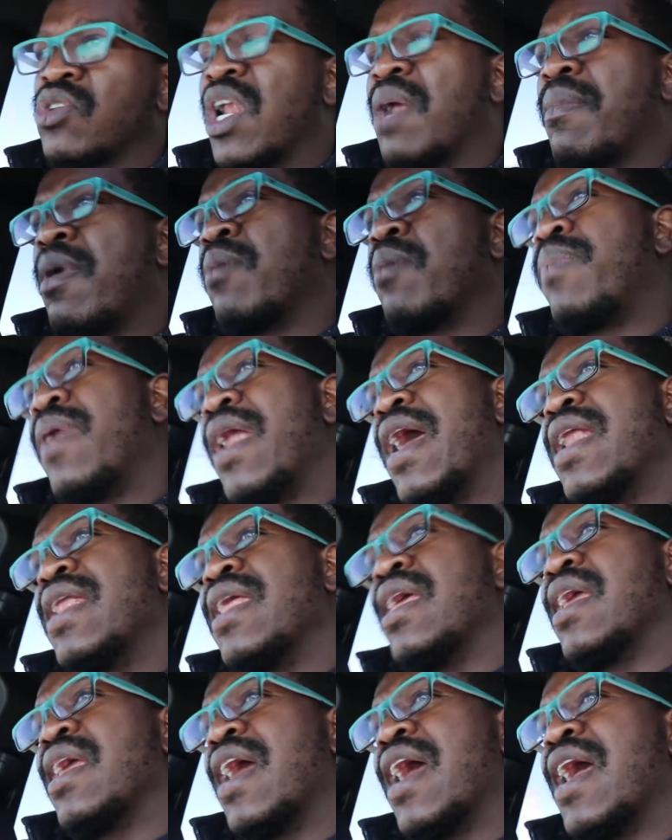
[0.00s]
all about
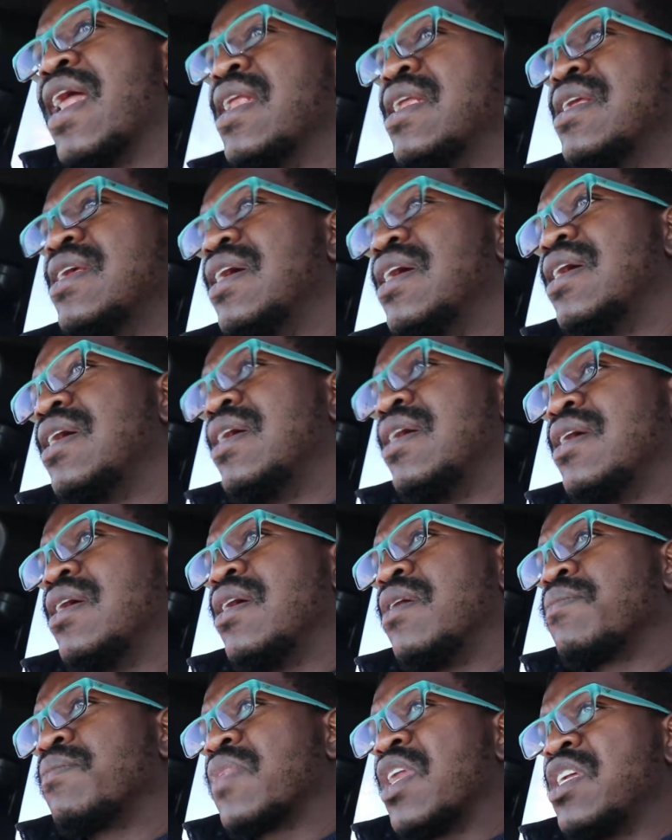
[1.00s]
planning, and
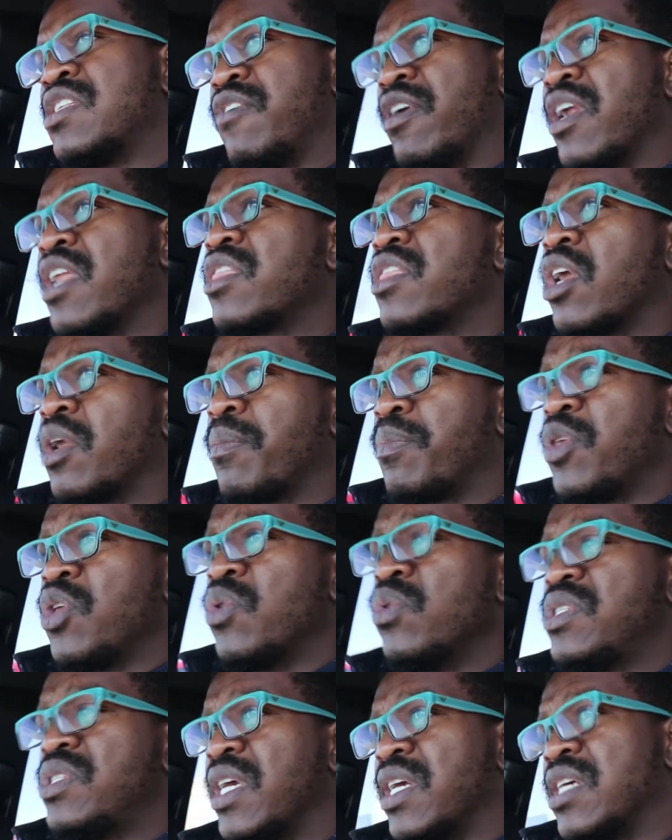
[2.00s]
it's very
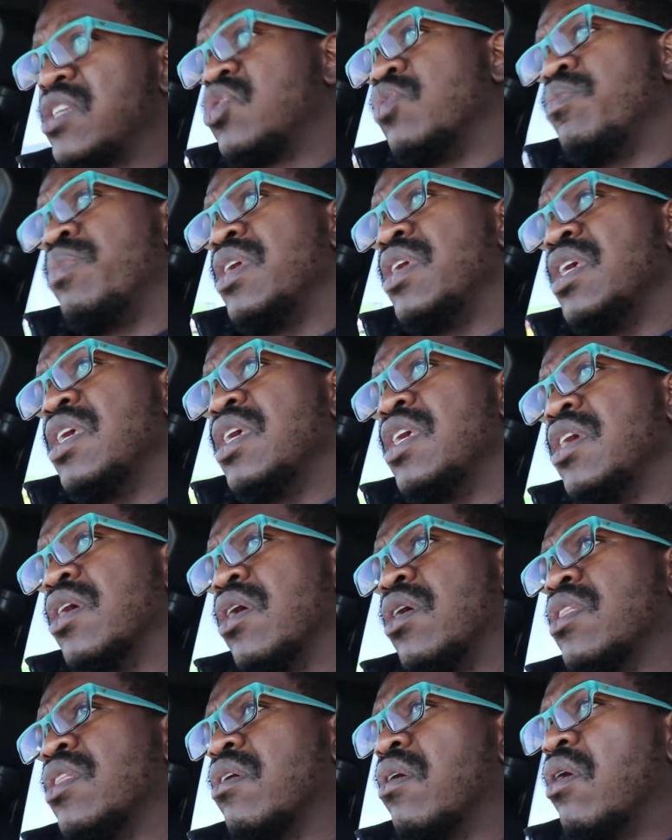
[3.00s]
therapeutic to be
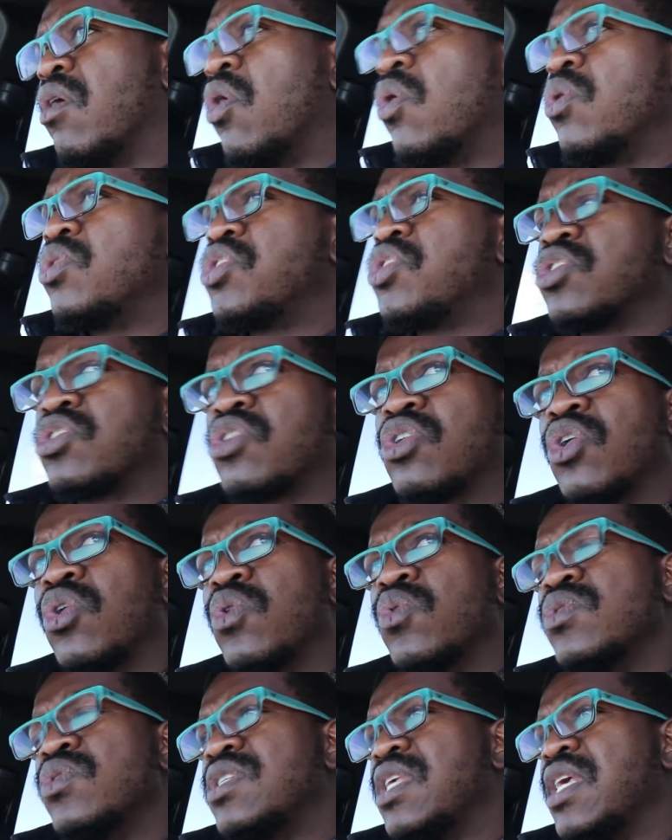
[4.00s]
on the road just
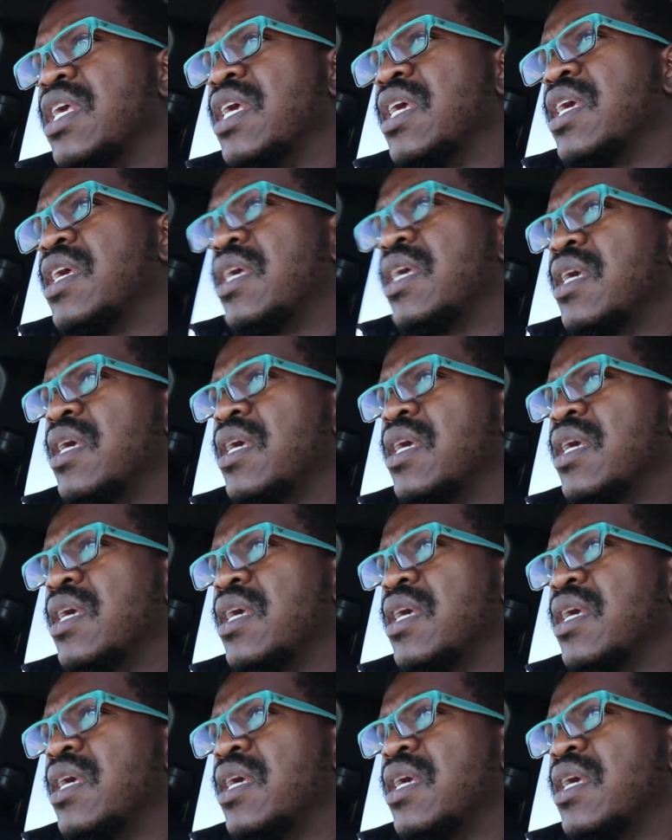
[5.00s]
cruising